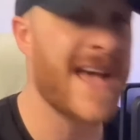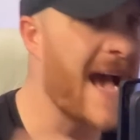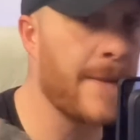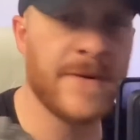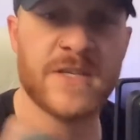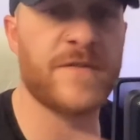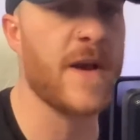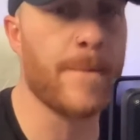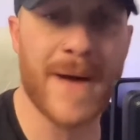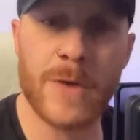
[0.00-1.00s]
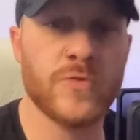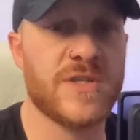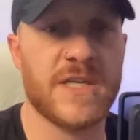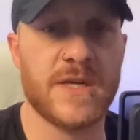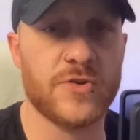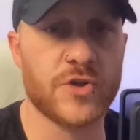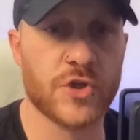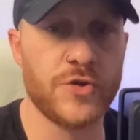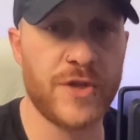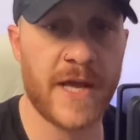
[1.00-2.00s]
Atmosphere bouncing on
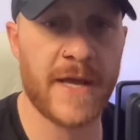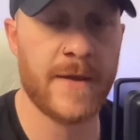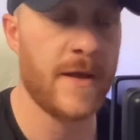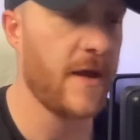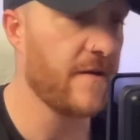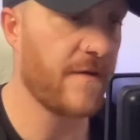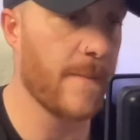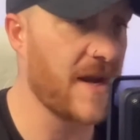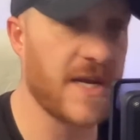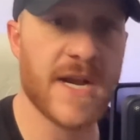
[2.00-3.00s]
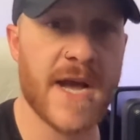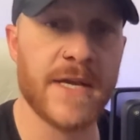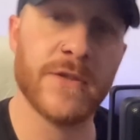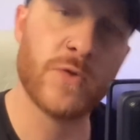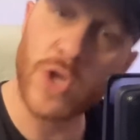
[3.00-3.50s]
Sunday for Man United.